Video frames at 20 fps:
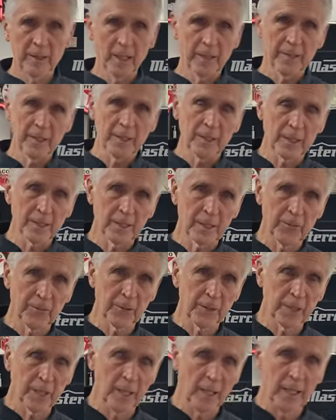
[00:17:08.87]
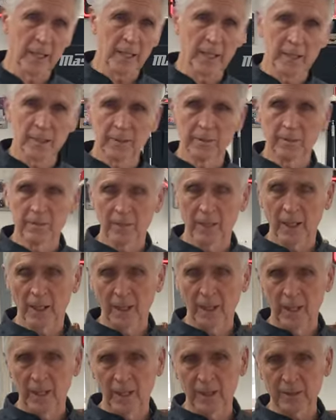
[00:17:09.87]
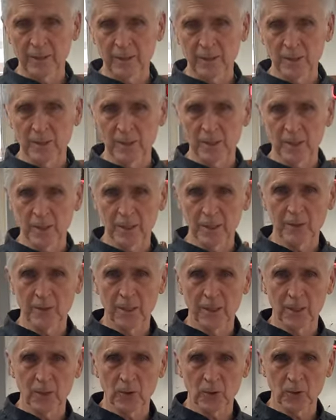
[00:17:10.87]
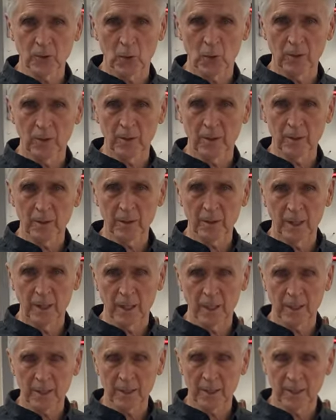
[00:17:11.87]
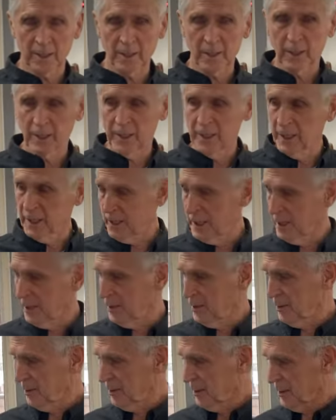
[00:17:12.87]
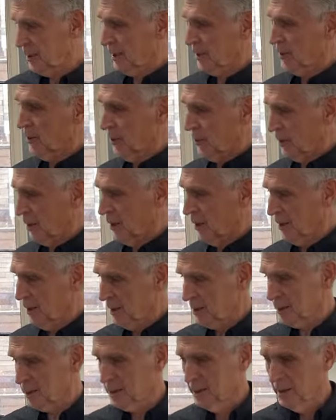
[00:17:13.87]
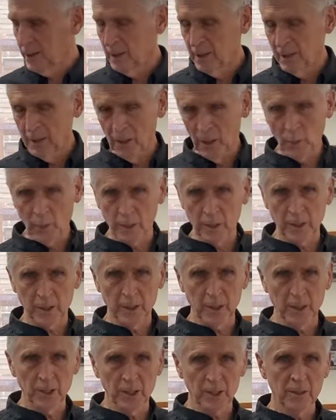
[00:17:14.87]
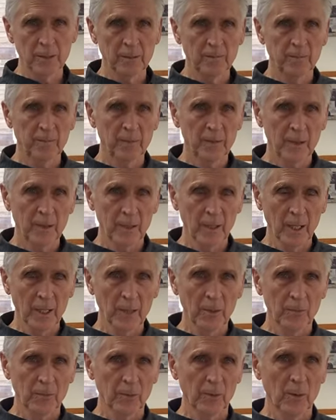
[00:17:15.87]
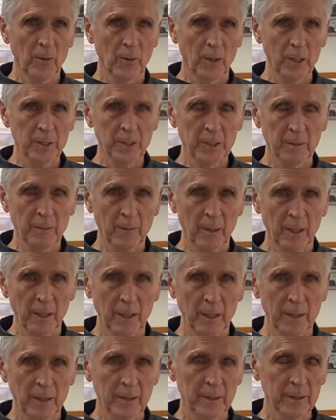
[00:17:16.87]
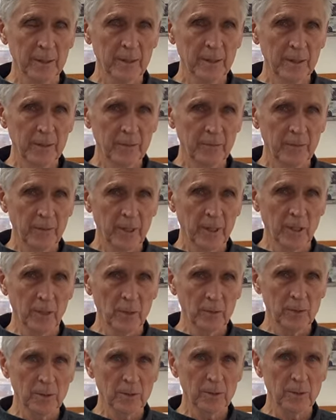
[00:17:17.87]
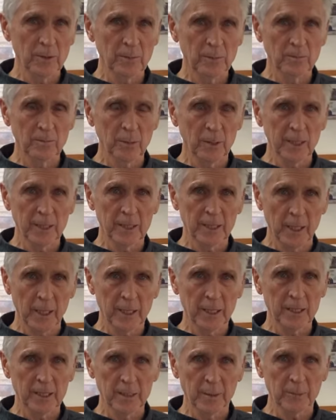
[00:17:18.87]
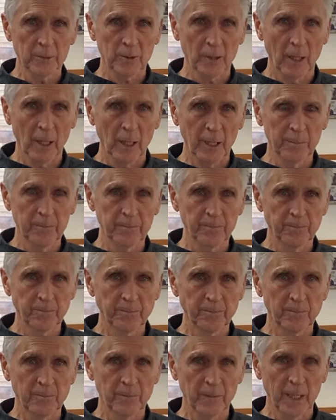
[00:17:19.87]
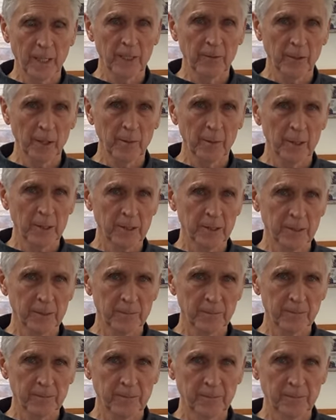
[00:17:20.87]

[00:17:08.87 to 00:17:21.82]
I think that's it for today. Uh, as soon as this video is over, Alec and I are going to get together and get going on this on Will's engine. Thank you for watching my videos. Please like and subscribe. Thank you very much.